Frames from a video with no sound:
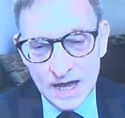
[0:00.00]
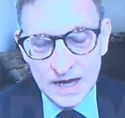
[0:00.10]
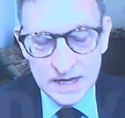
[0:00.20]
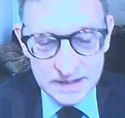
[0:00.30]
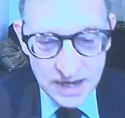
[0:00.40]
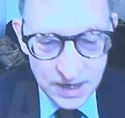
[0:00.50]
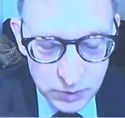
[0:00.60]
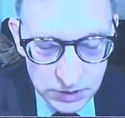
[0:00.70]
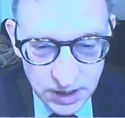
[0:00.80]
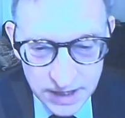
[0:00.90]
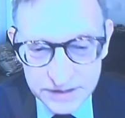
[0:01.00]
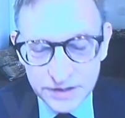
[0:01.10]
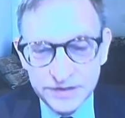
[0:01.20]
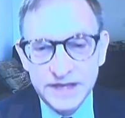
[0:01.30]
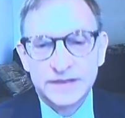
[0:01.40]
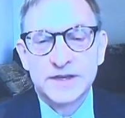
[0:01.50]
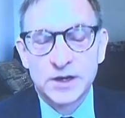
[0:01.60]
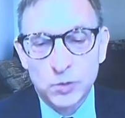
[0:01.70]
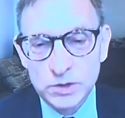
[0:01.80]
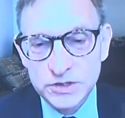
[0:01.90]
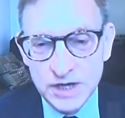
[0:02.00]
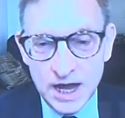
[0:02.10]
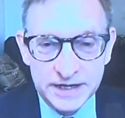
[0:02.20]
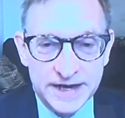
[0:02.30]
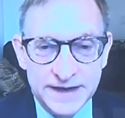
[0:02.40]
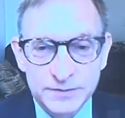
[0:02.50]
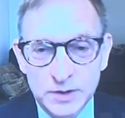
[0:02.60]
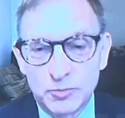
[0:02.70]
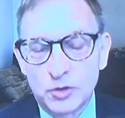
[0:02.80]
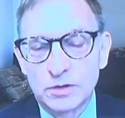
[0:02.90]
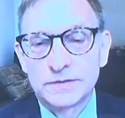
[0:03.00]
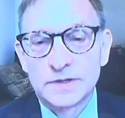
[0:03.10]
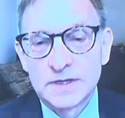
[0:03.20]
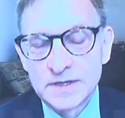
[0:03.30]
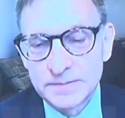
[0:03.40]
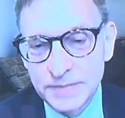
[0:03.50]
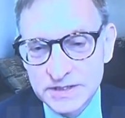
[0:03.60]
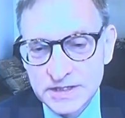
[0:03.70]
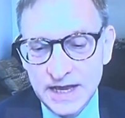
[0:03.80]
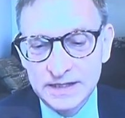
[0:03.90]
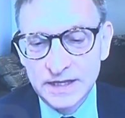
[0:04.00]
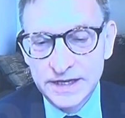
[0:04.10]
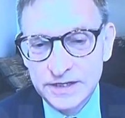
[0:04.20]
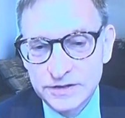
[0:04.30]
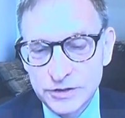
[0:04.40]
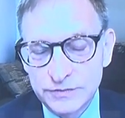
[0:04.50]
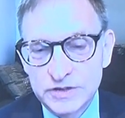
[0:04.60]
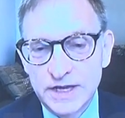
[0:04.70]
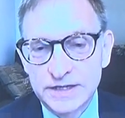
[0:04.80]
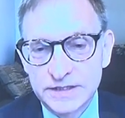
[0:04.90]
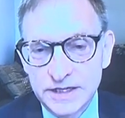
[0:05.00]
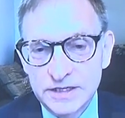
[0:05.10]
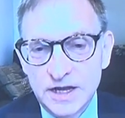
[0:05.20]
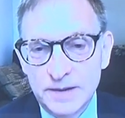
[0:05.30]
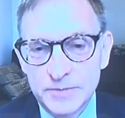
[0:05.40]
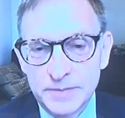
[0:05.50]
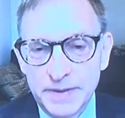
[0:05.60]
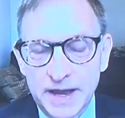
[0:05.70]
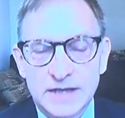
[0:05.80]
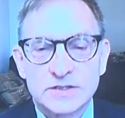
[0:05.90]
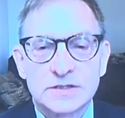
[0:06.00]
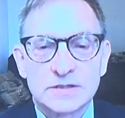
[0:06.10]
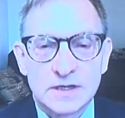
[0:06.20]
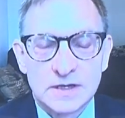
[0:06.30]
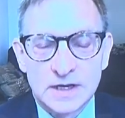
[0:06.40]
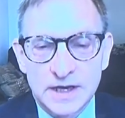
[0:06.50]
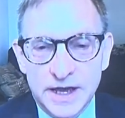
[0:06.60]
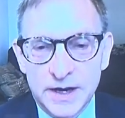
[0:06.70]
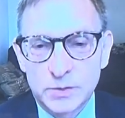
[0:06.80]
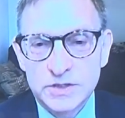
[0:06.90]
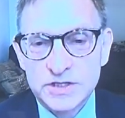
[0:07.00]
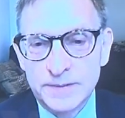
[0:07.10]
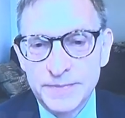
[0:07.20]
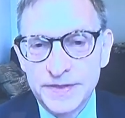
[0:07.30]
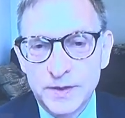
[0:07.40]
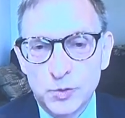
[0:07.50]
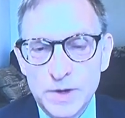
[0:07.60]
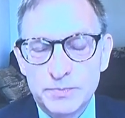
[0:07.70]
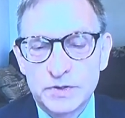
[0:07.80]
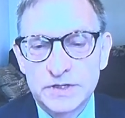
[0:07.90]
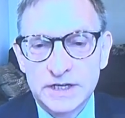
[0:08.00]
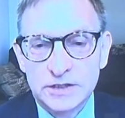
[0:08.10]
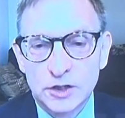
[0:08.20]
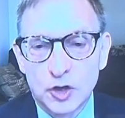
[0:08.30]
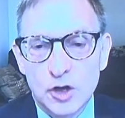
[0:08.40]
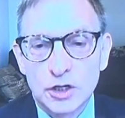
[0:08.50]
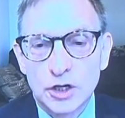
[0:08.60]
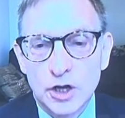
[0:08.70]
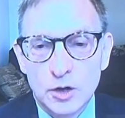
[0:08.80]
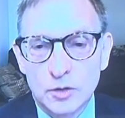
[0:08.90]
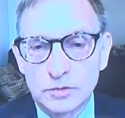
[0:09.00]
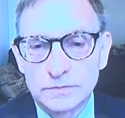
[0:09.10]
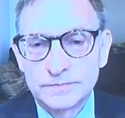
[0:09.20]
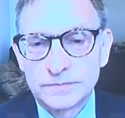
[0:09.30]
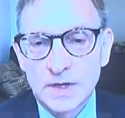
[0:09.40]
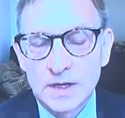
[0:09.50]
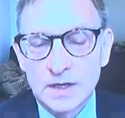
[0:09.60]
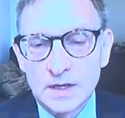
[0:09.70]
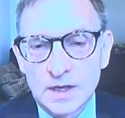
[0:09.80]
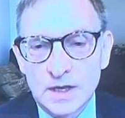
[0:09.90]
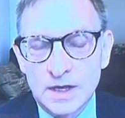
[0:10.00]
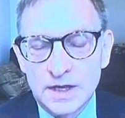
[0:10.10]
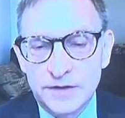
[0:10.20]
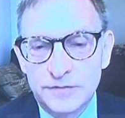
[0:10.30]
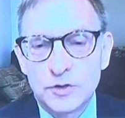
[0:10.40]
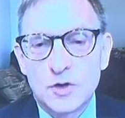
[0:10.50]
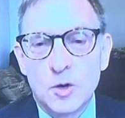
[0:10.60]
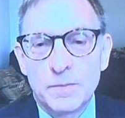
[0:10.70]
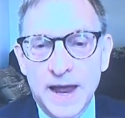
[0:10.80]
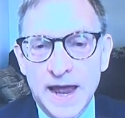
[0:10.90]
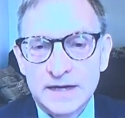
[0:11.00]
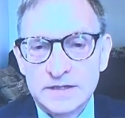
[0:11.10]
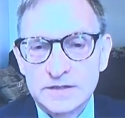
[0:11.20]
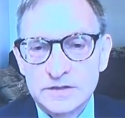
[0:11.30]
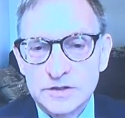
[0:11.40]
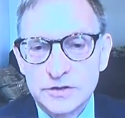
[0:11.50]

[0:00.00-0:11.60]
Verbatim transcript: I would like to think that it was not inevitable, but sadly, you've said, it did come to pass. And it was something that we predicted long ago. If you go back to the